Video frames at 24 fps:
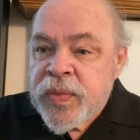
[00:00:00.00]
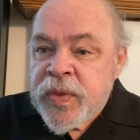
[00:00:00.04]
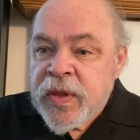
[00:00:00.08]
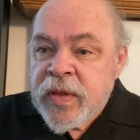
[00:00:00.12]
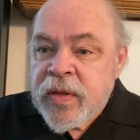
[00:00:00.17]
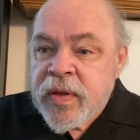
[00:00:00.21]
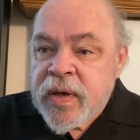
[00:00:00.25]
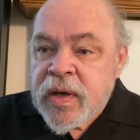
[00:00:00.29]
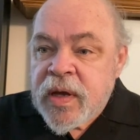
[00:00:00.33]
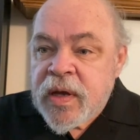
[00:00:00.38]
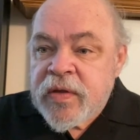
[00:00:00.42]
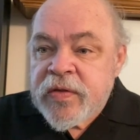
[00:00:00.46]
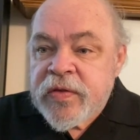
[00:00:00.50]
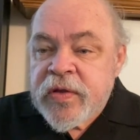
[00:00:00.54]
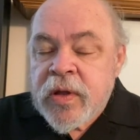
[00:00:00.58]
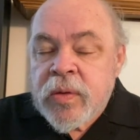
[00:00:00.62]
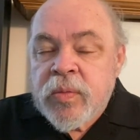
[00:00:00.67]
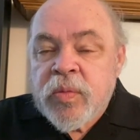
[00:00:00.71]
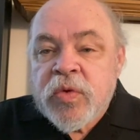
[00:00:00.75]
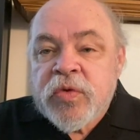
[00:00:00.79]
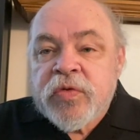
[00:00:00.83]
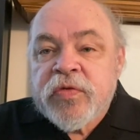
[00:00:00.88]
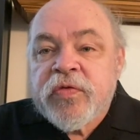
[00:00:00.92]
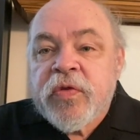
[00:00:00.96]
like I said
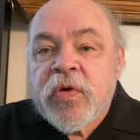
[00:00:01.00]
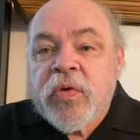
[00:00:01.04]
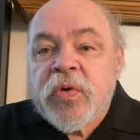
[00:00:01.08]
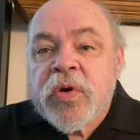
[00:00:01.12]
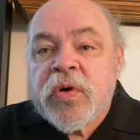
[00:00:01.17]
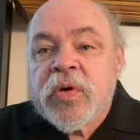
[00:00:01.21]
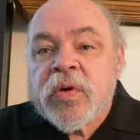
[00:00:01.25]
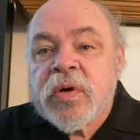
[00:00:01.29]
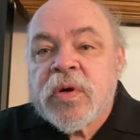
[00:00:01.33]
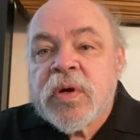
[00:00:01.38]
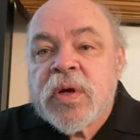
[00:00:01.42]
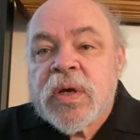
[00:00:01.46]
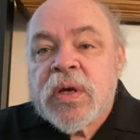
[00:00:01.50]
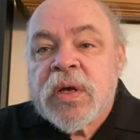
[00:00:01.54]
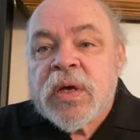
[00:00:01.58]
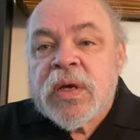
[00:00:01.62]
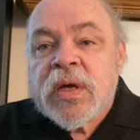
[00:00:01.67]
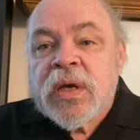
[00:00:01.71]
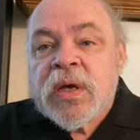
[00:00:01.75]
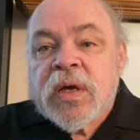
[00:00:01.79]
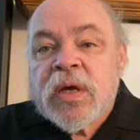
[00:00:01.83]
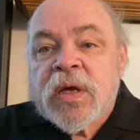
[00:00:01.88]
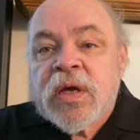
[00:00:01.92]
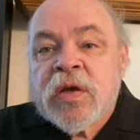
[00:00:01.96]
before,
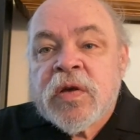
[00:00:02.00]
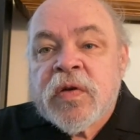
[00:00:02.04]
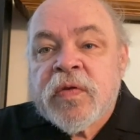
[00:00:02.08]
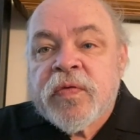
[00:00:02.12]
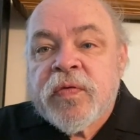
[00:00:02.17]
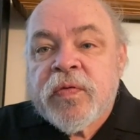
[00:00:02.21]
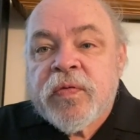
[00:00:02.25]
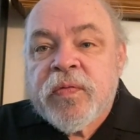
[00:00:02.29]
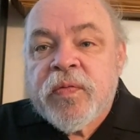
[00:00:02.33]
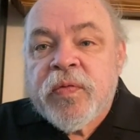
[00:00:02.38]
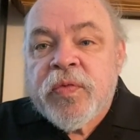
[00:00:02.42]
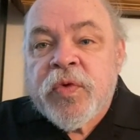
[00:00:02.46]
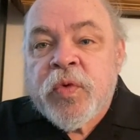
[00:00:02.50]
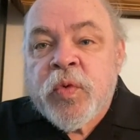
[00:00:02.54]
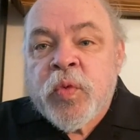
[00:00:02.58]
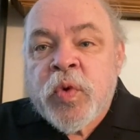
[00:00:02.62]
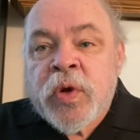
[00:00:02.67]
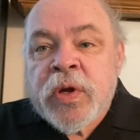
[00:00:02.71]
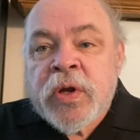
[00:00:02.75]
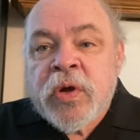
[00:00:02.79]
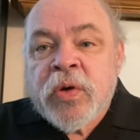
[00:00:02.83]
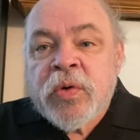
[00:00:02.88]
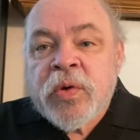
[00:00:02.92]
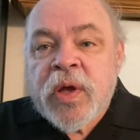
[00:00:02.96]
if we
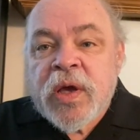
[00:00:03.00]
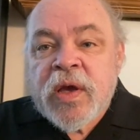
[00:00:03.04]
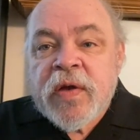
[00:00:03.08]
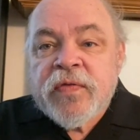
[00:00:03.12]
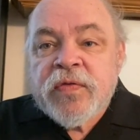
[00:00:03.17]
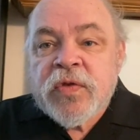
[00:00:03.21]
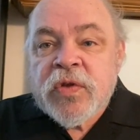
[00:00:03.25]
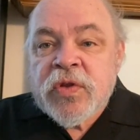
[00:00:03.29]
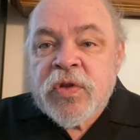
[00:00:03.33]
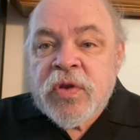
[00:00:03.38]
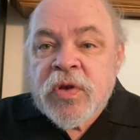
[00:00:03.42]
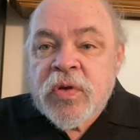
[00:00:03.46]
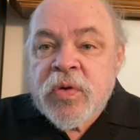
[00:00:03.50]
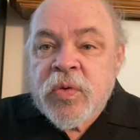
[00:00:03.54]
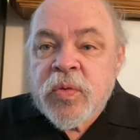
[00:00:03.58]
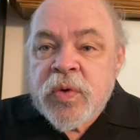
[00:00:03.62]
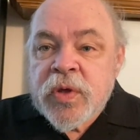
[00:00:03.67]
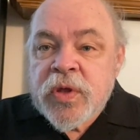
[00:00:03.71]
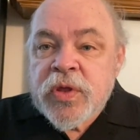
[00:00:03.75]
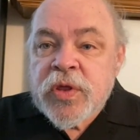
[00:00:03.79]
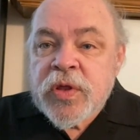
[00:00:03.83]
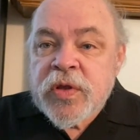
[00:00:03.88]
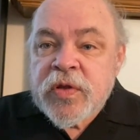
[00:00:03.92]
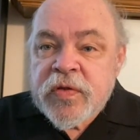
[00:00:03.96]
don't have to deal
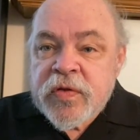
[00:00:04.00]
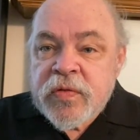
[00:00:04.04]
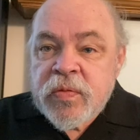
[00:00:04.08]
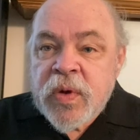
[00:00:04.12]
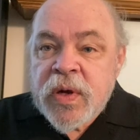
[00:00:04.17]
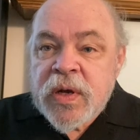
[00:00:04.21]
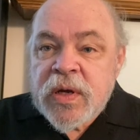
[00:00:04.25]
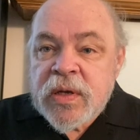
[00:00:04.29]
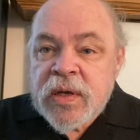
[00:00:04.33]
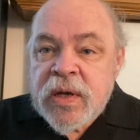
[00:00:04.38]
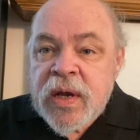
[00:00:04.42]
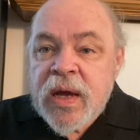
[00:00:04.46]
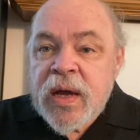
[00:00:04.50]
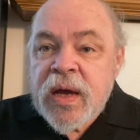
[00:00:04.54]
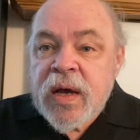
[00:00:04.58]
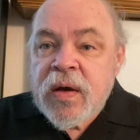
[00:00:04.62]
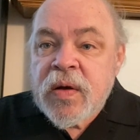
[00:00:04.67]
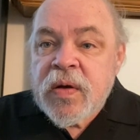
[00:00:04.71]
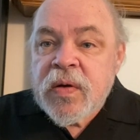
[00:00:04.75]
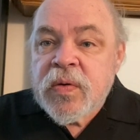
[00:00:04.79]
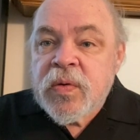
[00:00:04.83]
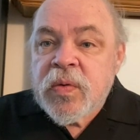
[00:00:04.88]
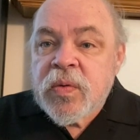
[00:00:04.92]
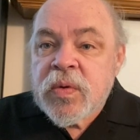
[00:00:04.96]
with this right
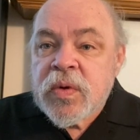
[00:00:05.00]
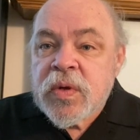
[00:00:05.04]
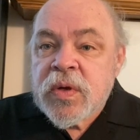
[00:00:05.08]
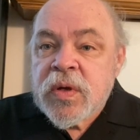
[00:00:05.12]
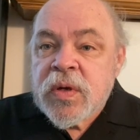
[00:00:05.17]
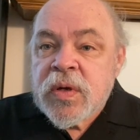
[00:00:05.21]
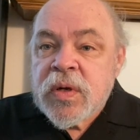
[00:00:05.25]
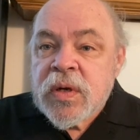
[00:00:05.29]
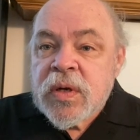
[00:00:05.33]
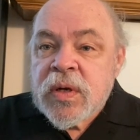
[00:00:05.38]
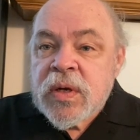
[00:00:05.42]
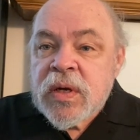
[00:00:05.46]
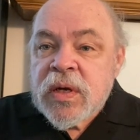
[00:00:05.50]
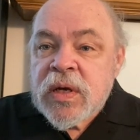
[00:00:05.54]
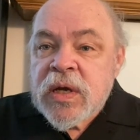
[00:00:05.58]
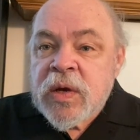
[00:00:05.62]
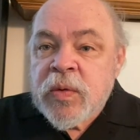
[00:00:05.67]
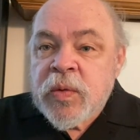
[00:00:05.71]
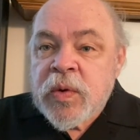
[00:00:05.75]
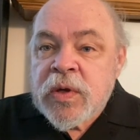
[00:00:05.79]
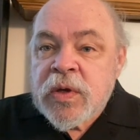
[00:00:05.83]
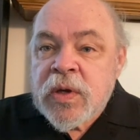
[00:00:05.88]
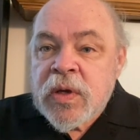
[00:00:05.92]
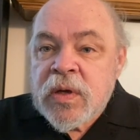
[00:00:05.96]
now, and
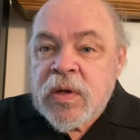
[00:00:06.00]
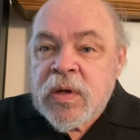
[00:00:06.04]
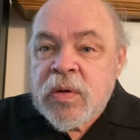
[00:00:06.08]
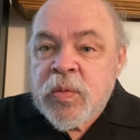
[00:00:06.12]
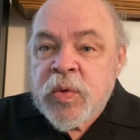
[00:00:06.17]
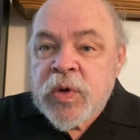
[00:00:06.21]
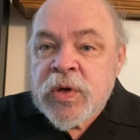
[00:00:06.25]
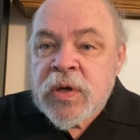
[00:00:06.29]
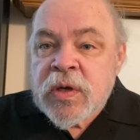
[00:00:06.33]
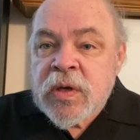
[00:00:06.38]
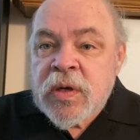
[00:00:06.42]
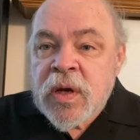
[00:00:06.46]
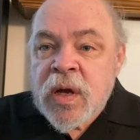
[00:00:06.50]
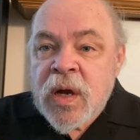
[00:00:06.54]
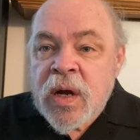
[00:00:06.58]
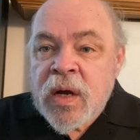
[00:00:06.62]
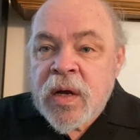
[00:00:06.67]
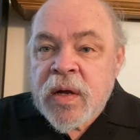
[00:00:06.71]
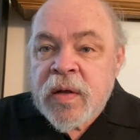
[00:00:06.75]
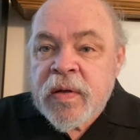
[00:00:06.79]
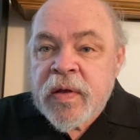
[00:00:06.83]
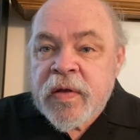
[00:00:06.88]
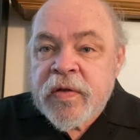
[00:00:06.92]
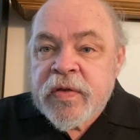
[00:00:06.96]
we
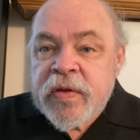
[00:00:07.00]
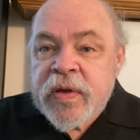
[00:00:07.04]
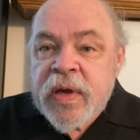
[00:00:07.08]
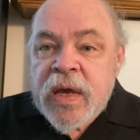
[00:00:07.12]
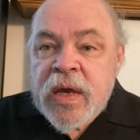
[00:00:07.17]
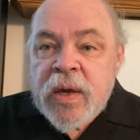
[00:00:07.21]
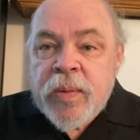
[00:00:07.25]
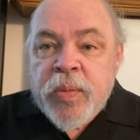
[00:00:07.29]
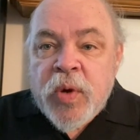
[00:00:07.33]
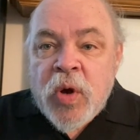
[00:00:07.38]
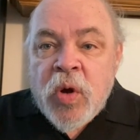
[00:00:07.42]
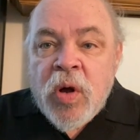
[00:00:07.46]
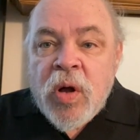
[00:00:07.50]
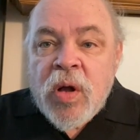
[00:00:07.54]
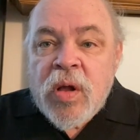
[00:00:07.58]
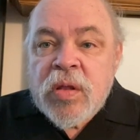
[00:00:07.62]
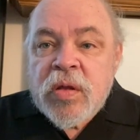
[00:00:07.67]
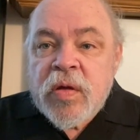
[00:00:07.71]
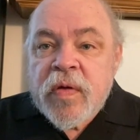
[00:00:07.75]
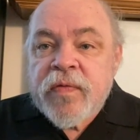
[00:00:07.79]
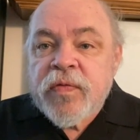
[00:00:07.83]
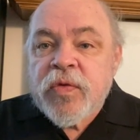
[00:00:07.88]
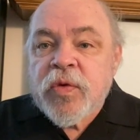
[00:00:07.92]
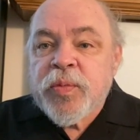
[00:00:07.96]
escape all
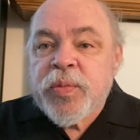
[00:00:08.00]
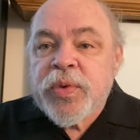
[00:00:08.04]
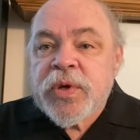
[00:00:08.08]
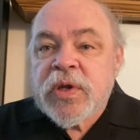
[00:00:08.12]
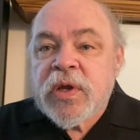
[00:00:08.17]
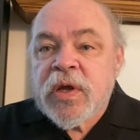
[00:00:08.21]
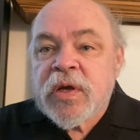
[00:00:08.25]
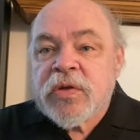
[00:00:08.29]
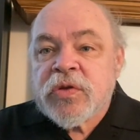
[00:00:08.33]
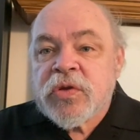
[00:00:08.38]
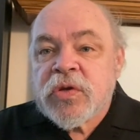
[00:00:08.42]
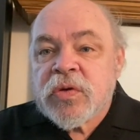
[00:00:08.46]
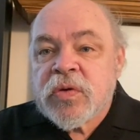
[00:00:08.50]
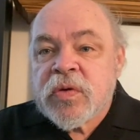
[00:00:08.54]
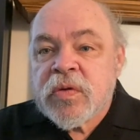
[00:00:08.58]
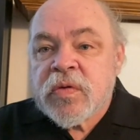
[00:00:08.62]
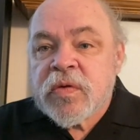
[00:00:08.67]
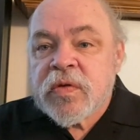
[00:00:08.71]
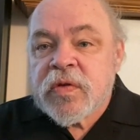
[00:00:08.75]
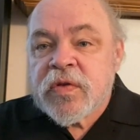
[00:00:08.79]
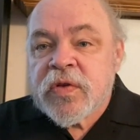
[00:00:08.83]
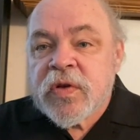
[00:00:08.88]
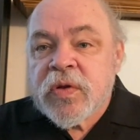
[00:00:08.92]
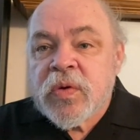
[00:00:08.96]
of the potential
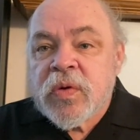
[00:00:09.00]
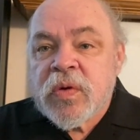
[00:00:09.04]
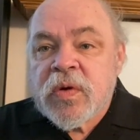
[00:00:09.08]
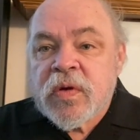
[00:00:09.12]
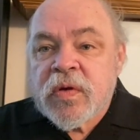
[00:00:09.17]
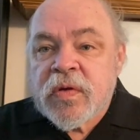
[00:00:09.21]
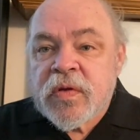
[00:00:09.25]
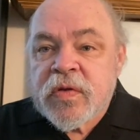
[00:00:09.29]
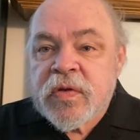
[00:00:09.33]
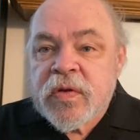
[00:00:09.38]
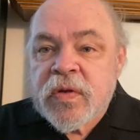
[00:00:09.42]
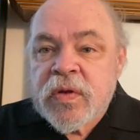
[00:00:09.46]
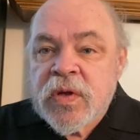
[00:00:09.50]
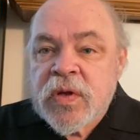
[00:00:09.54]
serious